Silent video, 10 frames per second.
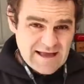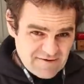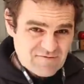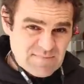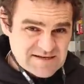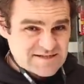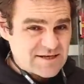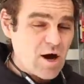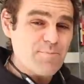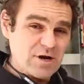If you missed
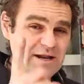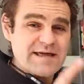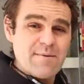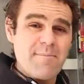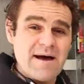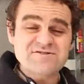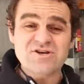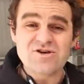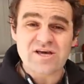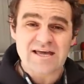it, I'll put a link up above
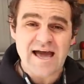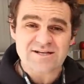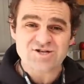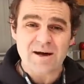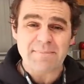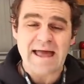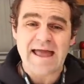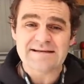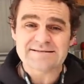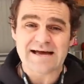so you can catch up.
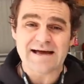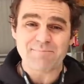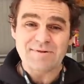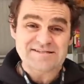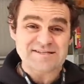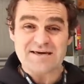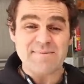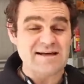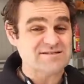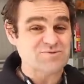And please think
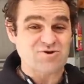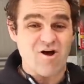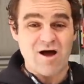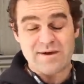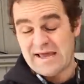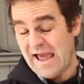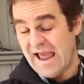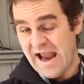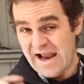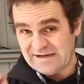about subscribing
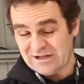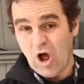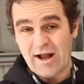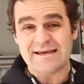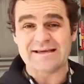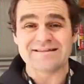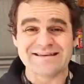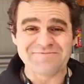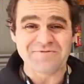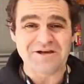and liking
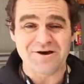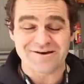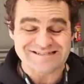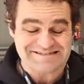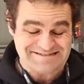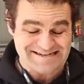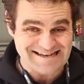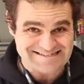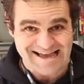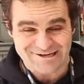the video because it
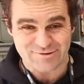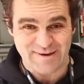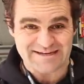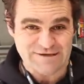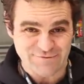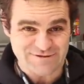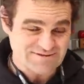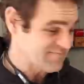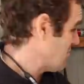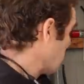does actually make a
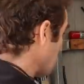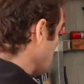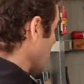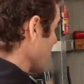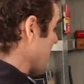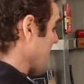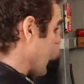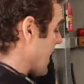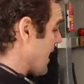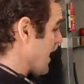difference. All right,
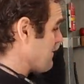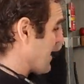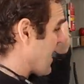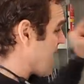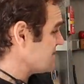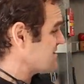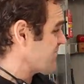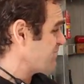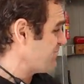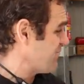
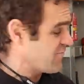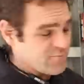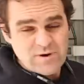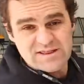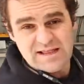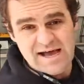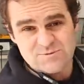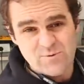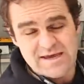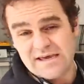as with
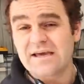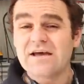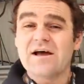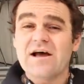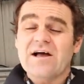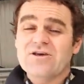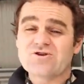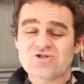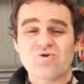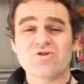last week,
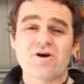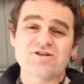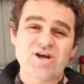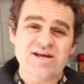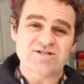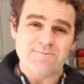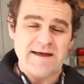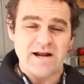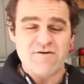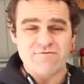you saw that I changed the
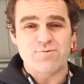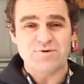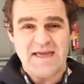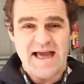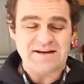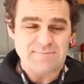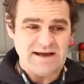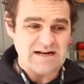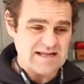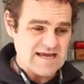pedal over and put the Audi
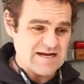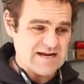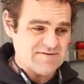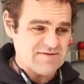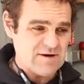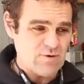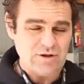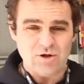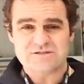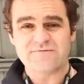pedal in. There were
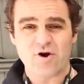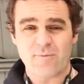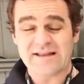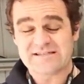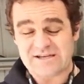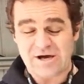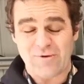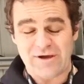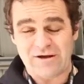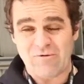lots of comments
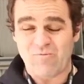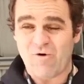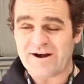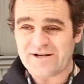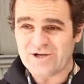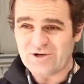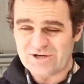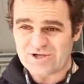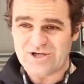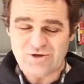going, why didn't you
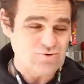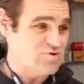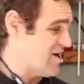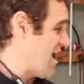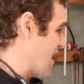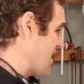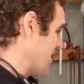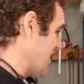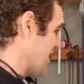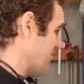actually use
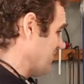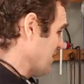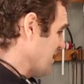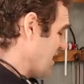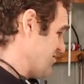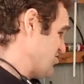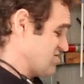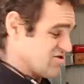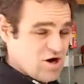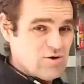a,
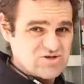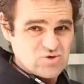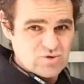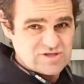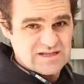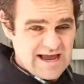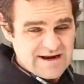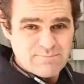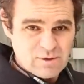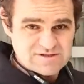just go and source a
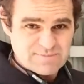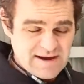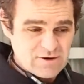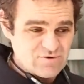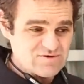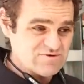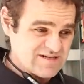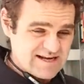later Boxster pedal that was